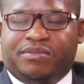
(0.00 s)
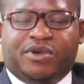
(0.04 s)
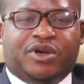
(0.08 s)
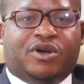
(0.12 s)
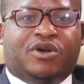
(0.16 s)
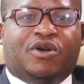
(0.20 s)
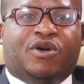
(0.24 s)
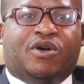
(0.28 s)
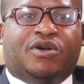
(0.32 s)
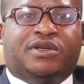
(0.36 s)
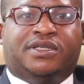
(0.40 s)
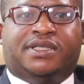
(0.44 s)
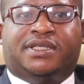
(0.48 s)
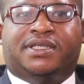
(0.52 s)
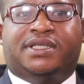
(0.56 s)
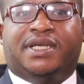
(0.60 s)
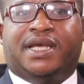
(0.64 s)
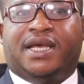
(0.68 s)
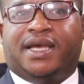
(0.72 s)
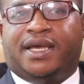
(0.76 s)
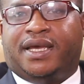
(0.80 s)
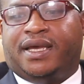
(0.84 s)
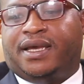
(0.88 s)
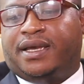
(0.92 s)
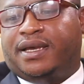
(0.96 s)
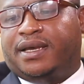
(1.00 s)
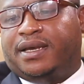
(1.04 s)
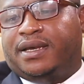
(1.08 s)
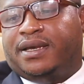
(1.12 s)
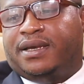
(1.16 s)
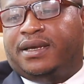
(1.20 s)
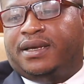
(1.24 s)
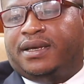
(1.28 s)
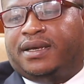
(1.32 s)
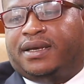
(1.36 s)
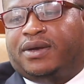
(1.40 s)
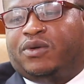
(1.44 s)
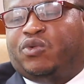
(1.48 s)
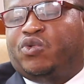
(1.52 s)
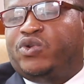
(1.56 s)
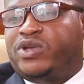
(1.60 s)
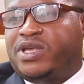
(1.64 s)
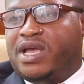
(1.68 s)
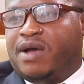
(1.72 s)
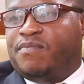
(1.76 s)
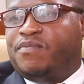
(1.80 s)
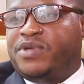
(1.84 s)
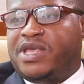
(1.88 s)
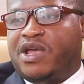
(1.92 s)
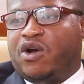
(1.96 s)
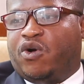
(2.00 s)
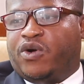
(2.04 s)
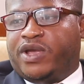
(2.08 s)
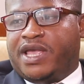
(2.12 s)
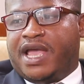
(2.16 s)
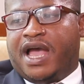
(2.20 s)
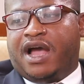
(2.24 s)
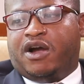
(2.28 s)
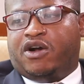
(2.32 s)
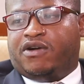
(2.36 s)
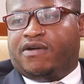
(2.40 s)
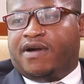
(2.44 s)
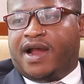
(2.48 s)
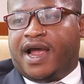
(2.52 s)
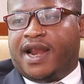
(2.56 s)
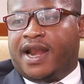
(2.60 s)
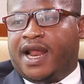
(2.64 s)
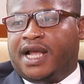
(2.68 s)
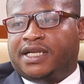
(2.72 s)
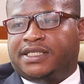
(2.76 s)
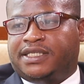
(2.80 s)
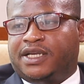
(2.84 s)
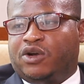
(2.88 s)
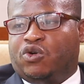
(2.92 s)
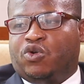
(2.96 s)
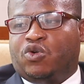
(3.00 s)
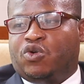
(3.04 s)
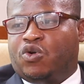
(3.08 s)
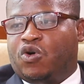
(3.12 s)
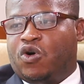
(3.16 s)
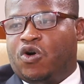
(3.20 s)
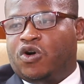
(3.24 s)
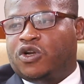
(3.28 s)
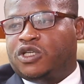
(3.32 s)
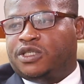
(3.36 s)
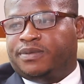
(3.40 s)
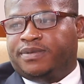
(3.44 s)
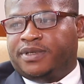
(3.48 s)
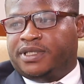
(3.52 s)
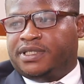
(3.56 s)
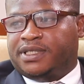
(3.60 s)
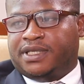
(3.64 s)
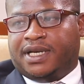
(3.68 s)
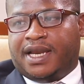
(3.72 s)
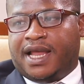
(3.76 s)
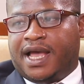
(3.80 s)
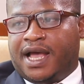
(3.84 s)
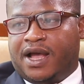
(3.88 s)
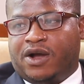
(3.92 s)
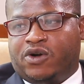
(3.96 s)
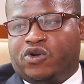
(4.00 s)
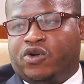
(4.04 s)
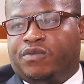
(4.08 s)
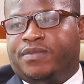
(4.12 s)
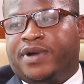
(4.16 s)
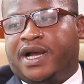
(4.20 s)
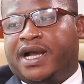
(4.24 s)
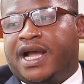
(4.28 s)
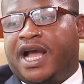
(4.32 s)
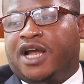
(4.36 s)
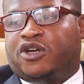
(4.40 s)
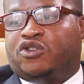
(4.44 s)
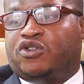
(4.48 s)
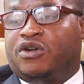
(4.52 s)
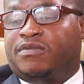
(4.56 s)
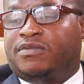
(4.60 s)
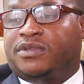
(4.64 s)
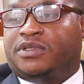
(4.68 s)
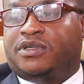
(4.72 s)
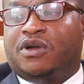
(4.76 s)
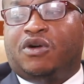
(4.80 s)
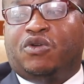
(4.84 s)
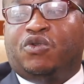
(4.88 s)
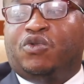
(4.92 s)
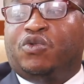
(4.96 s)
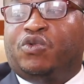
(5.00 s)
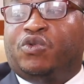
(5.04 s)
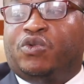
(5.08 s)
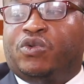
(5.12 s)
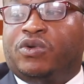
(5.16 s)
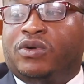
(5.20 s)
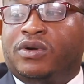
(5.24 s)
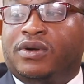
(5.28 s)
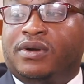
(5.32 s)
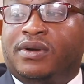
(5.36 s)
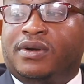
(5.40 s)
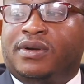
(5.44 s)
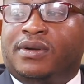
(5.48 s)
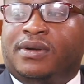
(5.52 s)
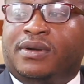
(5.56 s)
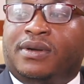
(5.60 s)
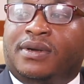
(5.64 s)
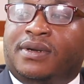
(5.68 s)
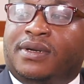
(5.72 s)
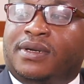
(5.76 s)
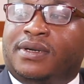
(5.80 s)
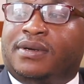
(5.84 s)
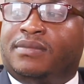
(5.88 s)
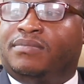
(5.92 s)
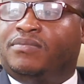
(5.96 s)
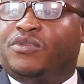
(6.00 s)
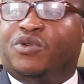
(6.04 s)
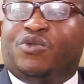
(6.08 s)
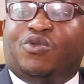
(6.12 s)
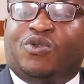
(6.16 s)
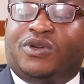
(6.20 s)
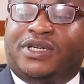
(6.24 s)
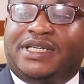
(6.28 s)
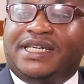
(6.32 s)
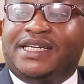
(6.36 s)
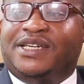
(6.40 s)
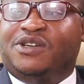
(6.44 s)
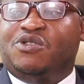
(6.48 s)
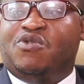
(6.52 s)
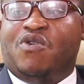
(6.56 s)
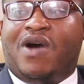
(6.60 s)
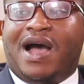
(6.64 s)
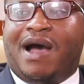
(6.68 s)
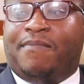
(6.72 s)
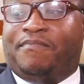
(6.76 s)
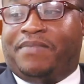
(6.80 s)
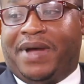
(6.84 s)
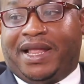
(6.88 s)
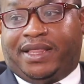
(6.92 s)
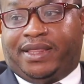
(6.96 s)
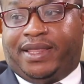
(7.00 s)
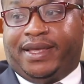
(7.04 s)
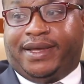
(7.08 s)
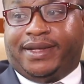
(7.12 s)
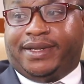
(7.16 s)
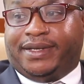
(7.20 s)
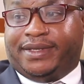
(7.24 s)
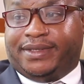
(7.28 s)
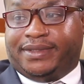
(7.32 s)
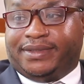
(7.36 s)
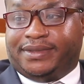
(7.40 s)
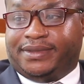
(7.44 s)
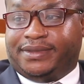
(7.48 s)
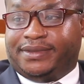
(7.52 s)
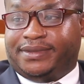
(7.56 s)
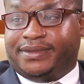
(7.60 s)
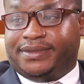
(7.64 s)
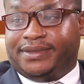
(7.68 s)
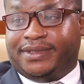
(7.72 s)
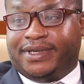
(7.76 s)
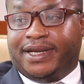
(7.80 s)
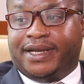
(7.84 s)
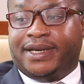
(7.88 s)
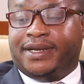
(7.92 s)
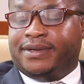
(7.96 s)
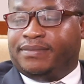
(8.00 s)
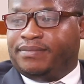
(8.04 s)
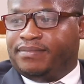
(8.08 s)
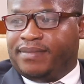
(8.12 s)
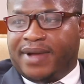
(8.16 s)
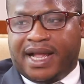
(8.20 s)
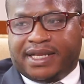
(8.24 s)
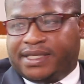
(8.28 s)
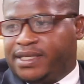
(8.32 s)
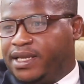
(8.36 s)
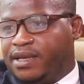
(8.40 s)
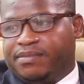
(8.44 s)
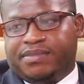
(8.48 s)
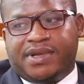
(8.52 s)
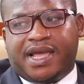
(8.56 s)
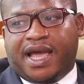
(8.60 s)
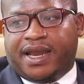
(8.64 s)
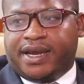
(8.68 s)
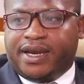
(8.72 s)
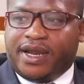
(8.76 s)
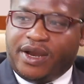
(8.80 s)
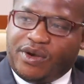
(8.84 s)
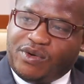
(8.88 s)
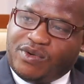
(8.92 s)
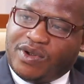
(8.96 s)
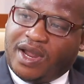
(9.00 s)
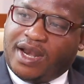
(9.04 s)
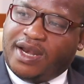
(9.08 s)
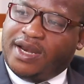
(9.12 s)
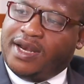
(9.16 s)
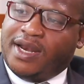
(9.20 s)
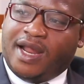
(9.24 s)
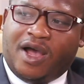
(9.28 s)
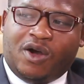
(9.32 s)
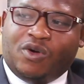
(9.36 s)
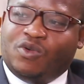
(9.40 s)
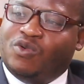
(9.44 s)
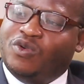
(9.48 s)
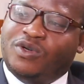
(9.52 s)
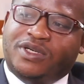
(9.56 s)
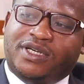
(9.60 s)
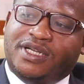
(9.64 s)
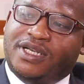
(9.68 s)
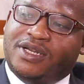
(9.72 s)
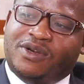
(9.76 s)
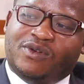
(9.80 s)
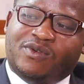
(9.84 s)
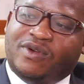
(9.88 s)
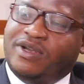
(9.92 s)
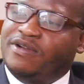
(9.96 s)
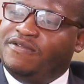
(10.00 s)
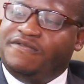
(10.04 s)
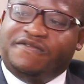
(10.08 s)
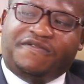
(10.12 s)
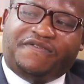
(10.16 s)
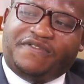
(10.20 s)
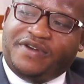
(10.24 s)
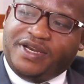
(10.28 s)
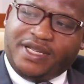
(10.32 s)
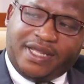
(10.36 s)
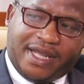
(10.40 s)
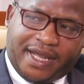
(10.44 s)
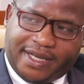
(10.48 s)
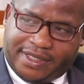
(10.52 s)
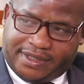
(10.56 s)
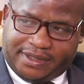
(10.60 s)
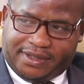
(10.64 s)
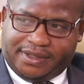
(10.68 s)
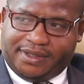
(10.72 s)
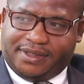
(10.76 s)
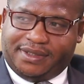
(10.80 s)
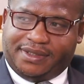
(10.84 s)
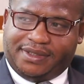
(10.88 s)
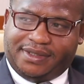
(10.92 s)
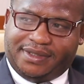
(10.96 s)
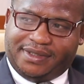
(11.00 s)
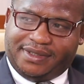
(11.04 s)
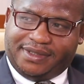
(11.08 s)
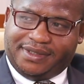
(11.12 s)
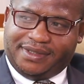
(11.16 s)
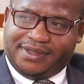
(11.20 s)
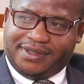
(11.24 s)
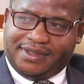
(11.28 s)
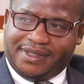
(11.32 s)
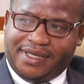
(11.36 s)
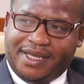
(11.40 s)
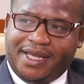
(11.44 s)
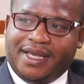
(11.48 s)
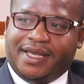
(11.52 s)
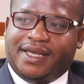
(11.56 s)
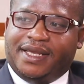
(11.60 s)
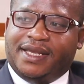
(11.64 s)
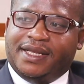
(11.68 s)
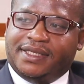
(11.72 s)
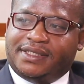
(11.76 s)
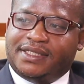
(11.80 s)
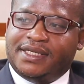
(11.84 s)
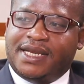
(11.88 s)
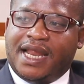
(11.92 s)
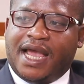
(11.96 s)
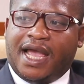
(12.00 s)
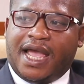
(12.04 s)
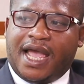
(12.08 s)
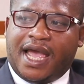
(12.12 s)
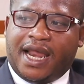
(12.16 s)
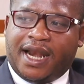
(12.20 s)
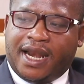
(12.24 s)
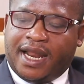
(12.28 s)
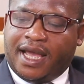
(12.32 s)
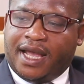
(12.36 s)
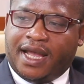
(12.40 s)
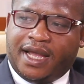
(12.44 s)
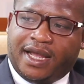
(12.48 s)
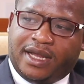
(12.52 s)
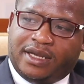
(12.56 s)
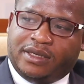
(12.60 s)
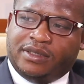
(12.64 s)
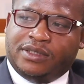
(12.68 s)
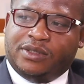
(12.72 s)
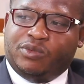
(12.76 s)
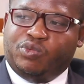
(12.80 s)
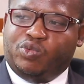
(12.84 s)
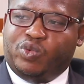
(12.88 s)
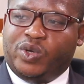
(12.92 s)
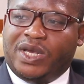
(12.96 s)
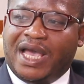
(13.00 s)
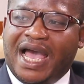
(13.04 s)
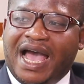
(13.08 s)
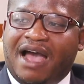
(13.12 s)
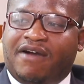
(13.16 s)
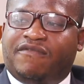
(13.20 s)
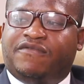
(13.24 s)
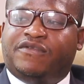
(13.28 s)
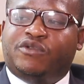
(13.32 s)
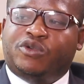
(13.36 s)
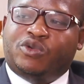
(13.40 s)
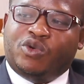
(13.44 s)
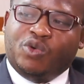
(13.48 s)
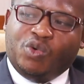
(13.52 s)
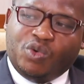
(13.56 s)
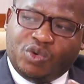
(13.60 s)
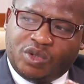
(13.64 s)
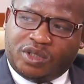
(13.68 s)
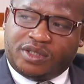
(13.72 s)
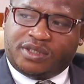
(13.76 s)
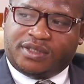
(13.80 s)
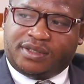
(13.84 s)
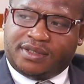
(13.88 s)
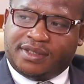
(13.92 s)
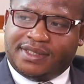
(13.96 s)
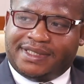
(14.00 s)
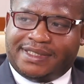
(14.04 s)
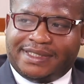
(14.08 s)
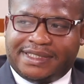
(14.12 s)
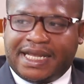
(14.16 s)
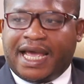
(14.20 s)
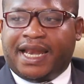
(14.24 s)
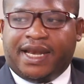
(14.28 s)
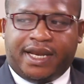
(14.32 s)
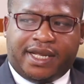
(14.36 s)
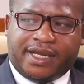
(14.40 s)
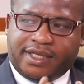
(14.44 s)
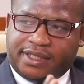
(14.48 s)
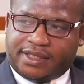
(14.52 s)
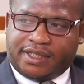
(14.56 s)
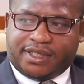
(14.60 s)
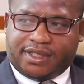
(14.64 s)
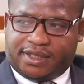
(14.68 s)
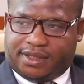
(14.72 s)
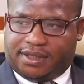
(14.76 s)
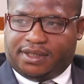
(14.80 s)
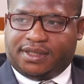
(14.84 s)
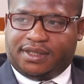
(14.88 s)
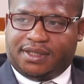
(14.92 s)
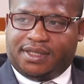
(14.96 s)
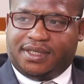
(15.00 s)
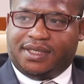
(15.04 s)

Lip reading: Because we yam ye or yakrana se oko hospital, obe katrom se o, me kudi do apartel, and but ebi ane do ane na kudi no im free. Inti na yana we have those challenges.